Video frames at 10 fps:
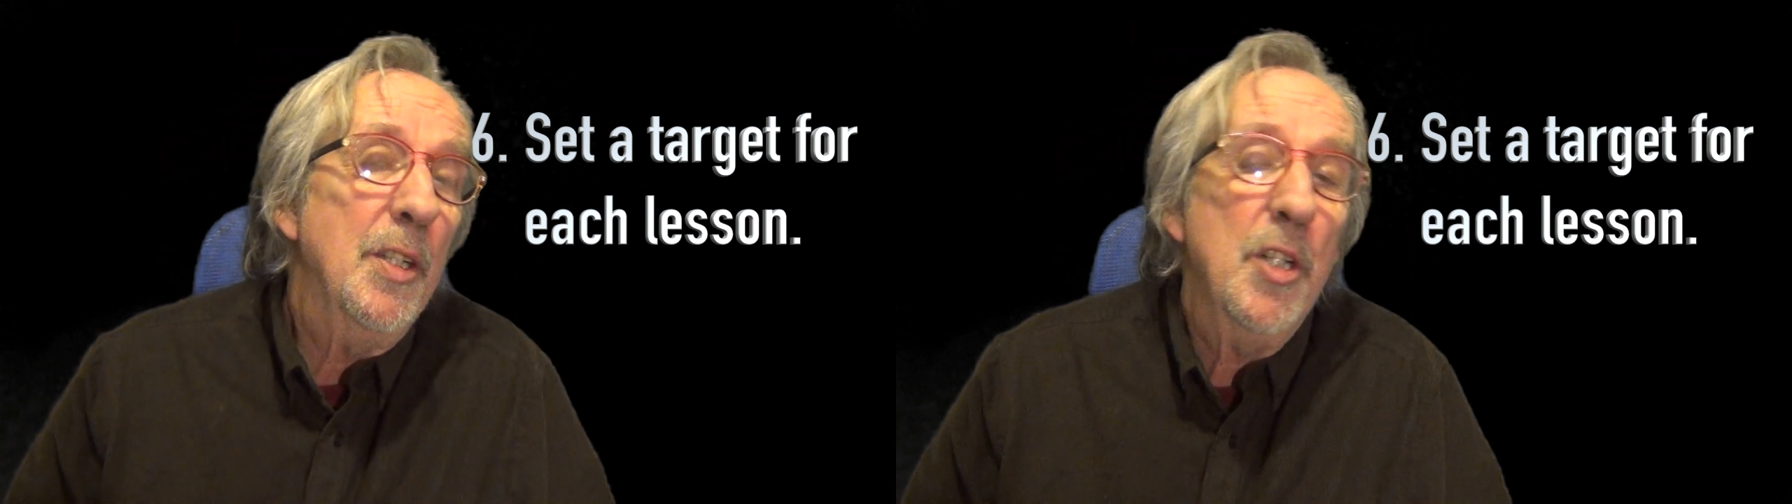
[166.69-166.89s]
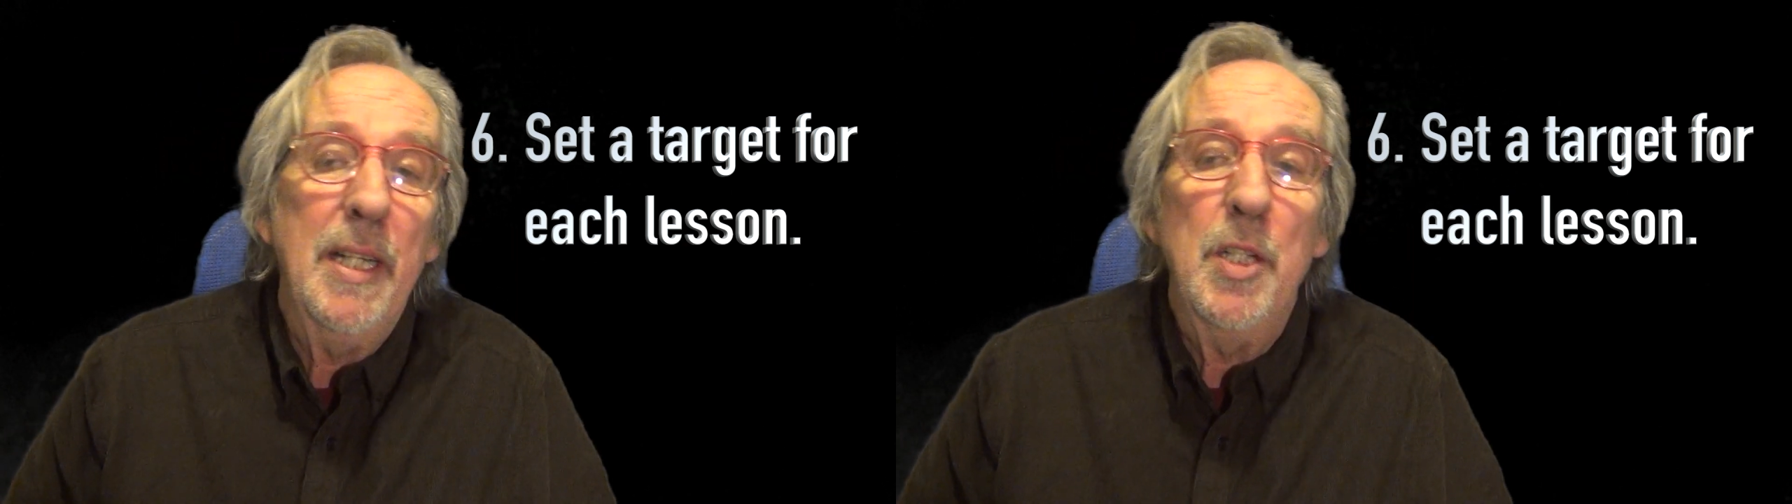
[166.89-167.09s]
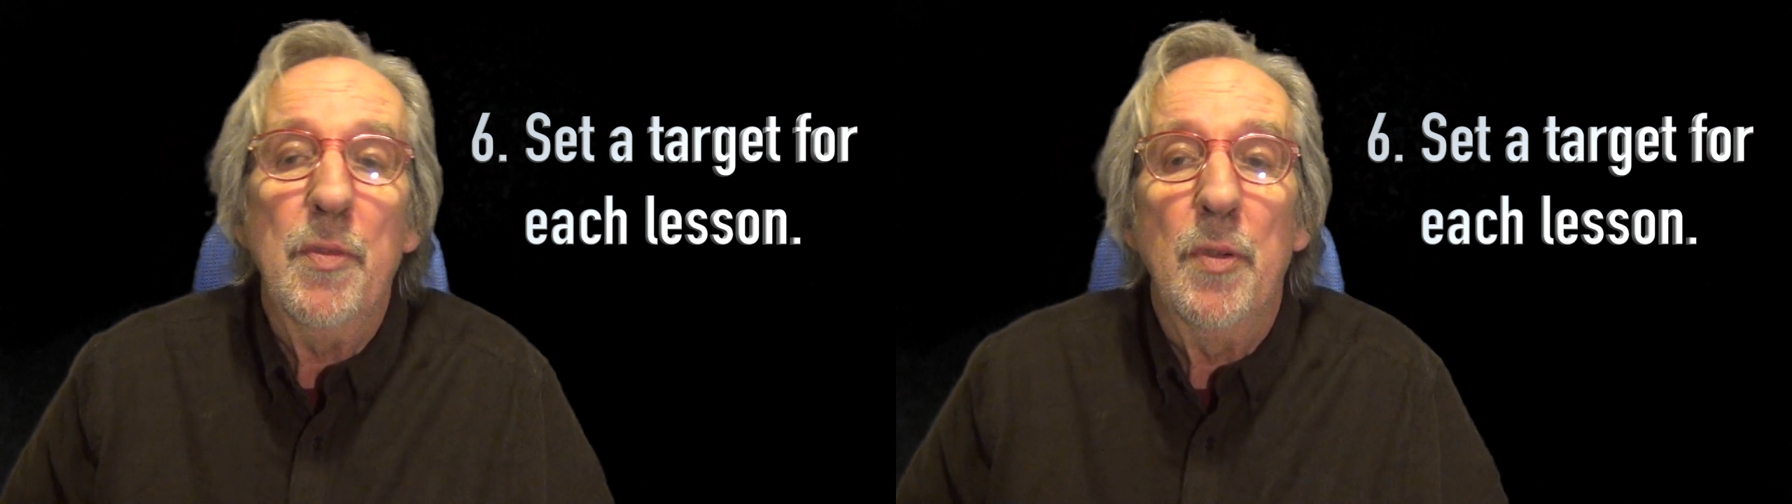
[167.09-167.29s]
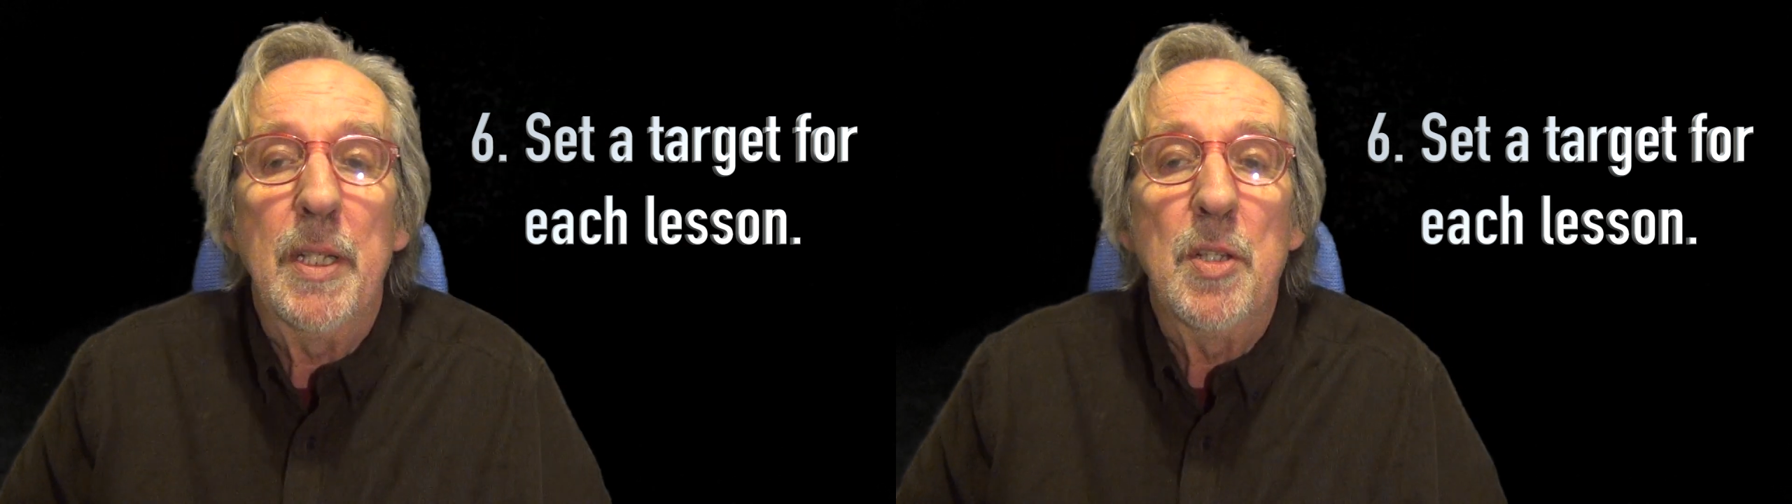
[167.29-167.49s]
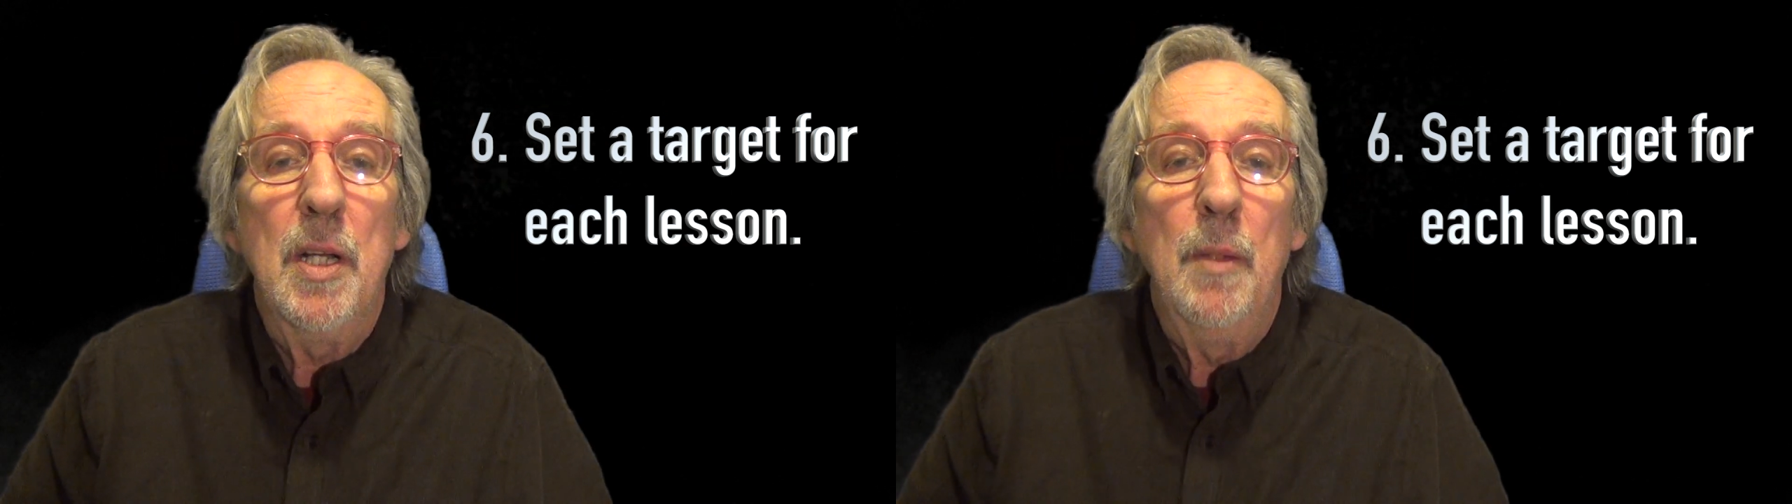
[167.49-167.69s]
change, for
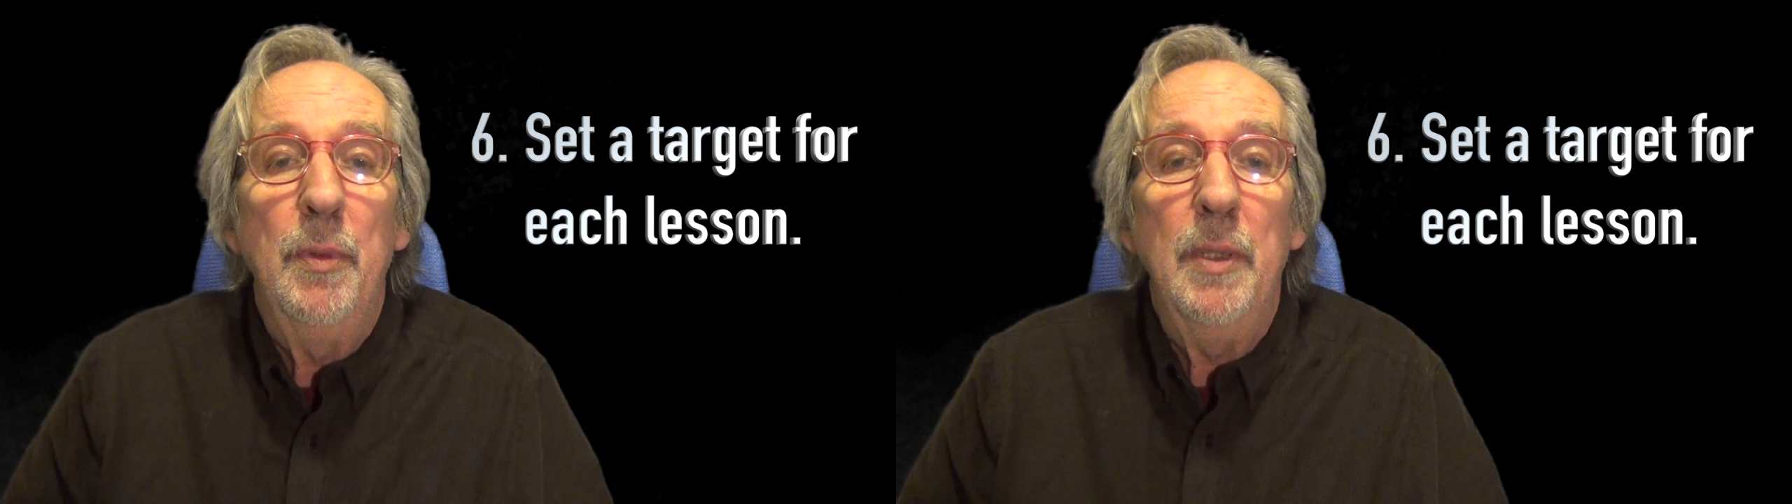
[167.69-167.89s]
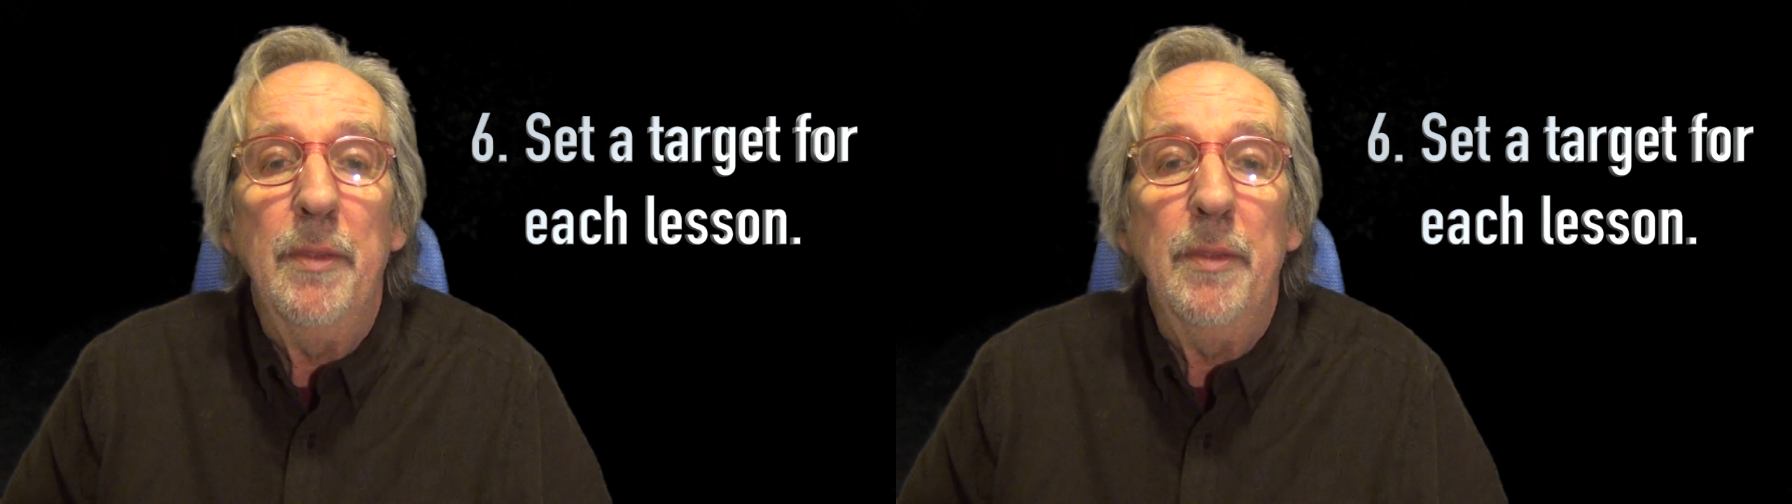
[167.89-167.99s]
example.